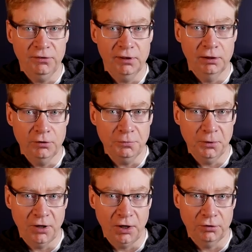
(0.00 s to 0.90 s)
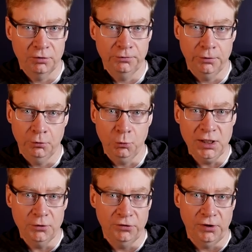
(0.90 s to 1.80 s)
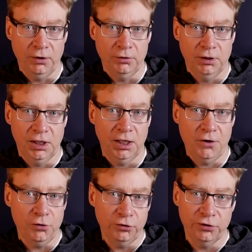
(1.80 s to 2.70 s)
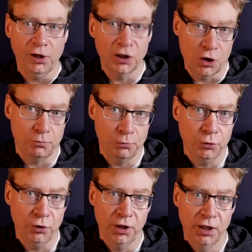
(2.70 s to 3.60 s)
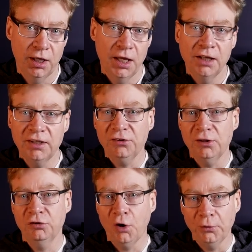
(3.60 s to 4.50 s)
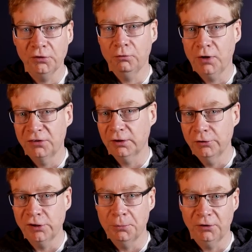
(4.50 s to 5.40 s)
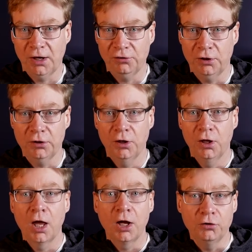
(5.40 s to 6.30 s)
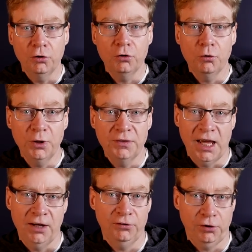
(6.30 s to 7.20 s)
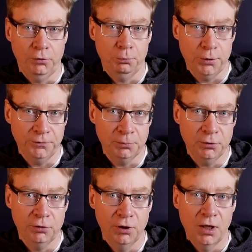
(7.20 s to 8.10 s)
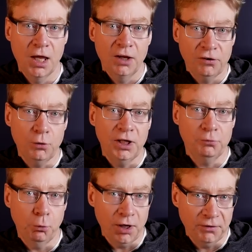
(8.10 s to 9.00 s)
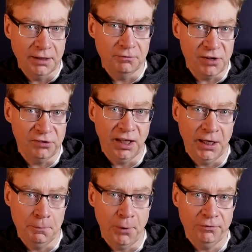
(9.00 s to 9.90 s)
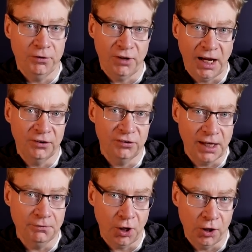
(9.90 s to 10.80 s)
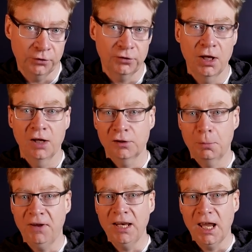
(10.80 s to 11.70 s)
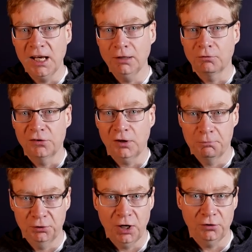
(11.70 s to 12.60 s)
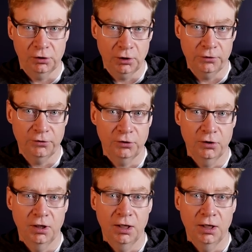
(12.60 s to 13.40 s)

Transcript: Tesla lose production for a week or so, it costs a lot more. Tesla don't want to risk losing production, not when they are so profitable. So it's worth investing in buffers and safeguards to prevent any risk of production loss.